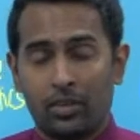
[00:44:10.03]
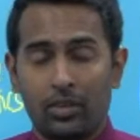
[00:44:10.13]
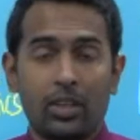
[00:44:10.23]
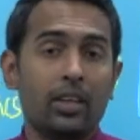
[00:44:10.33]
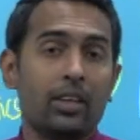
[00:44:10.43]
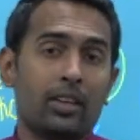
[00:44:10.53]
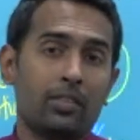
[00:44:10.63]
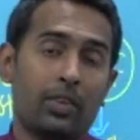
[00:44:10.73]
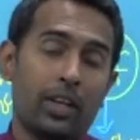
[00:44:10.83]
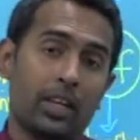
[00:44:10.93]
to the
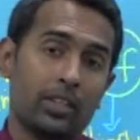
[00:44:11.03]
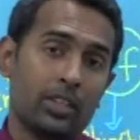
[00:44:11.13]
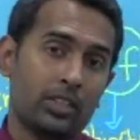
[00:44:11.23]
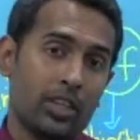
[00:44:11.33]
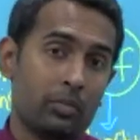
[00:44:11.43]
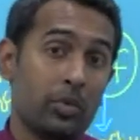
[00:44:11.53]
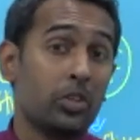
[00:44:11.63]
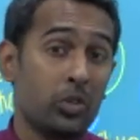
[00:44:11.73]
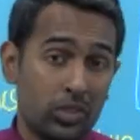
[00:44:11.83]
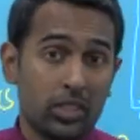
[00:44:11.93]
financial
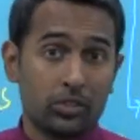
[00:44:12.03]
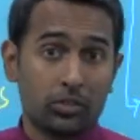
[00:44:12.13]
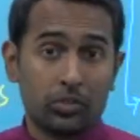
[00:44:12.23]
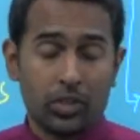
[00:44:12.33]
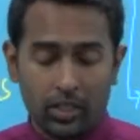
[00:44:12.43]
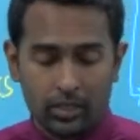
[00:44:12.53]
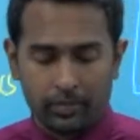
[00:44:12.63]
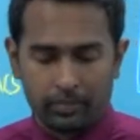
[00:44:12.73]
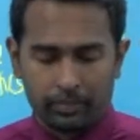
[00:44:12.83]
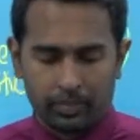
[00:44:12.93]
statement users, right?
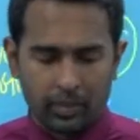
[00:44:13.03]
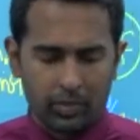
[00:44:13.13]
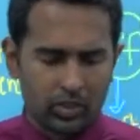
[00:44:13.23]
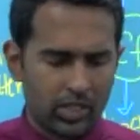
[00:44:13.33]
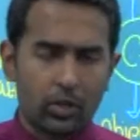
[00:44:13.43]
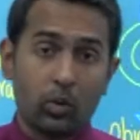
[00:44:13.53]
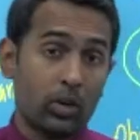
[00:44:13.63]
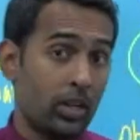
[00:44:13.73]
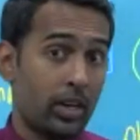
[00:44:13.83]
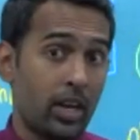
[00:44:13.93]
Because they're
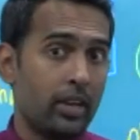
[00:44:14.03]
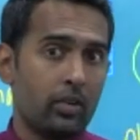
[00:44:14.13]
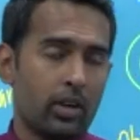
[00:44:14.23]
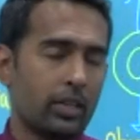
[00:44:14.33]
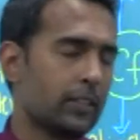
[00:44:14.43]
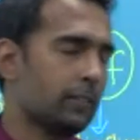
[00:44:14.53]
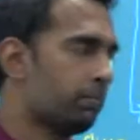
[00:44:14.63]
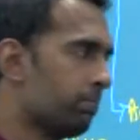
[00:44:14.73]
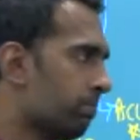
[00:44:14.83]
totally relying on us,